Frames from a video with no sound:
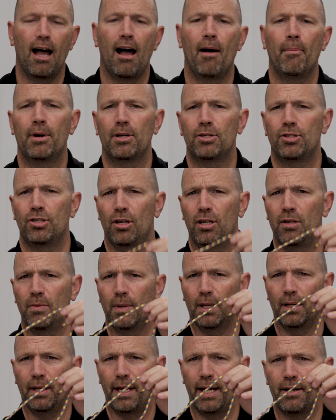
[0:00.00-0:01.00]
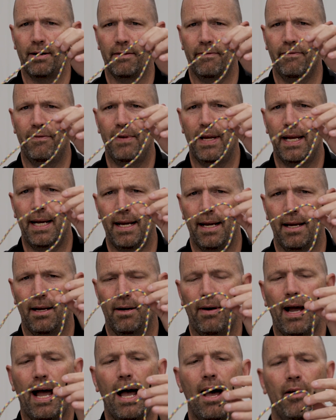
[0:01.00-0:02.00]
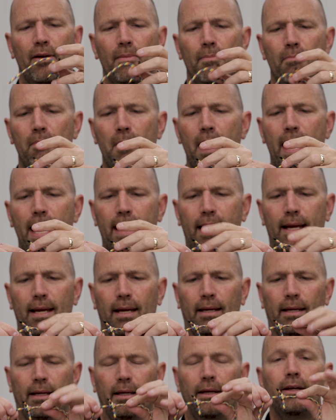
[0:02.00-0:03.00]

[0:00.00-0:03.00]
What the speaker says: I'm going to show you in a later video how to make